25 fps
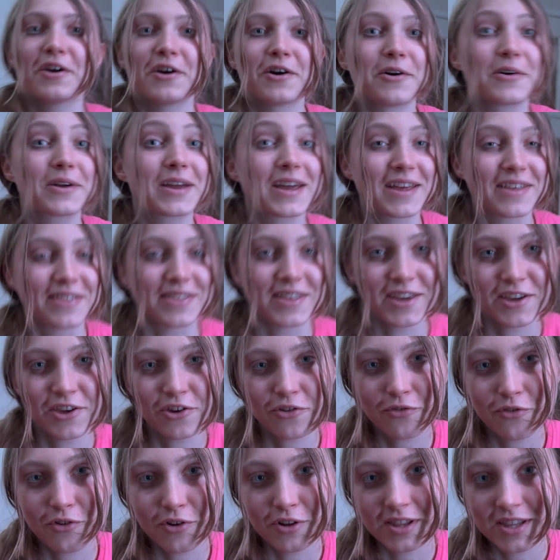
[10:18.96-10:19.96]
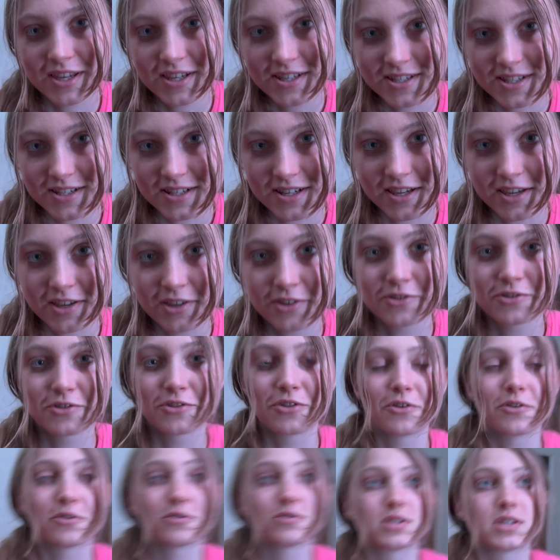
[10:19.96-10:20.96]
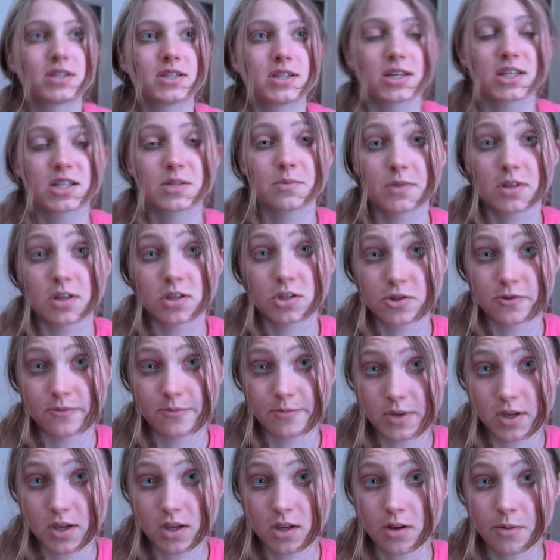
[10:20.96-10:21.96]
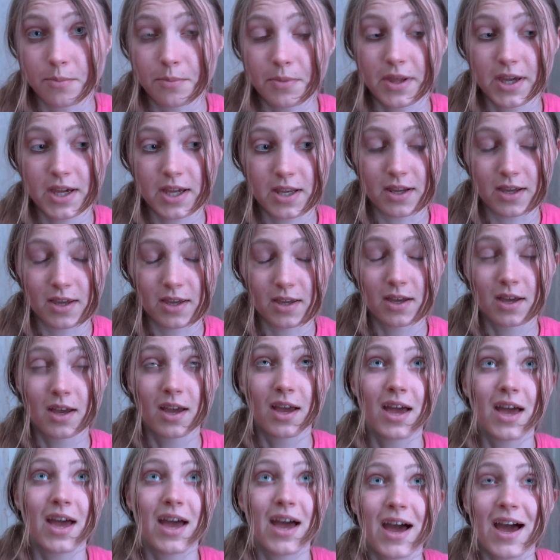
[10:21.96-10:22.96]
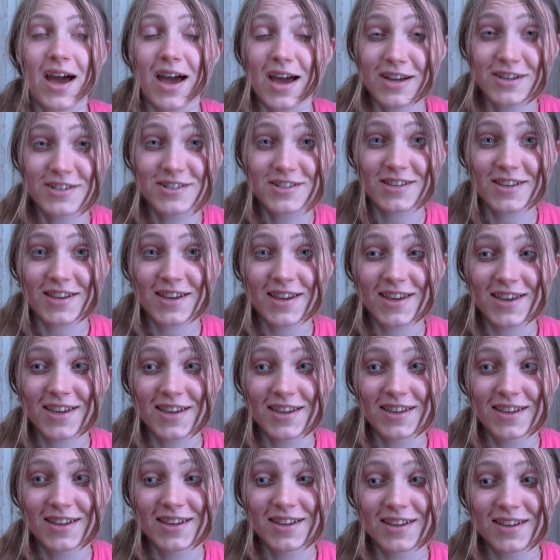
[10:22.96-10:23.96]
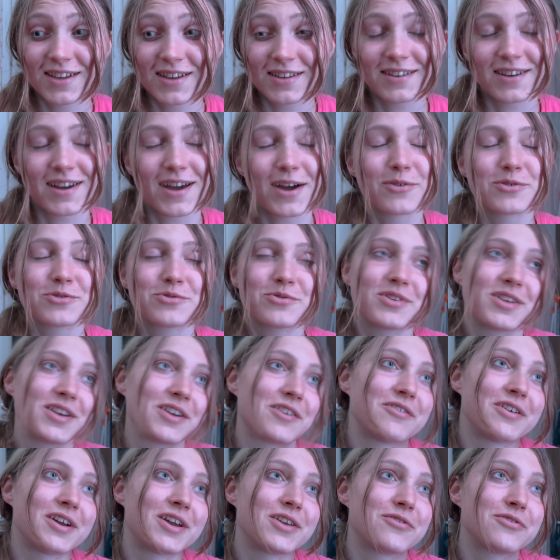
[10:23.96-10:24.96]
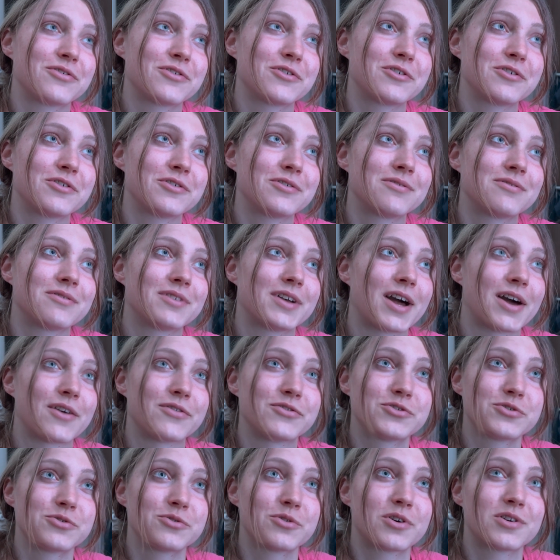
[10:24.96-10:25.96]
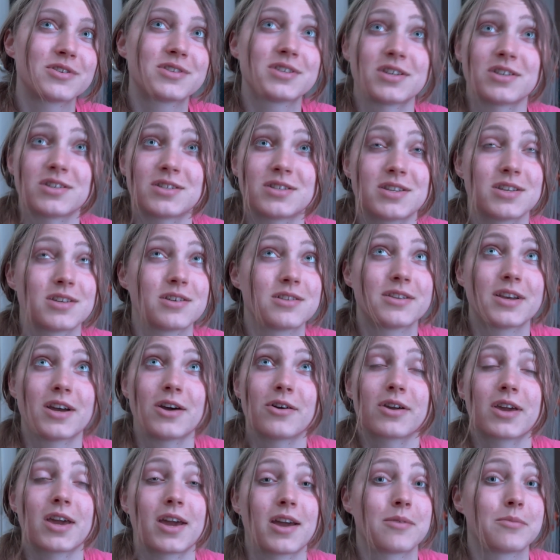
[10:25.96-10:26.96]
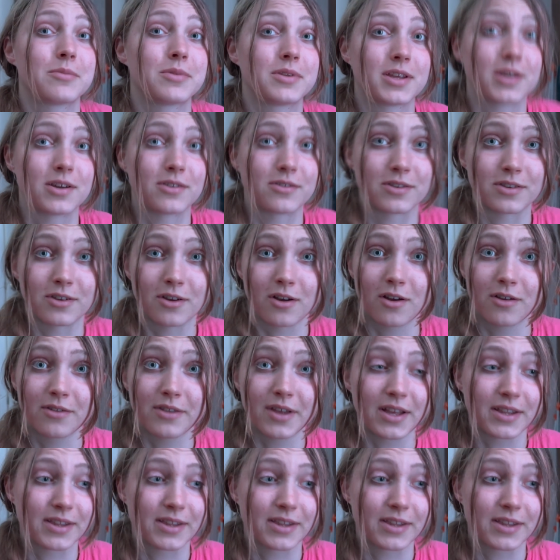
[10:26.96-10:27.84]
Okay, thank you for listening to those 6 minutes of me complaining. Actually, I was really grateful afterwards. I still now can't believe that all that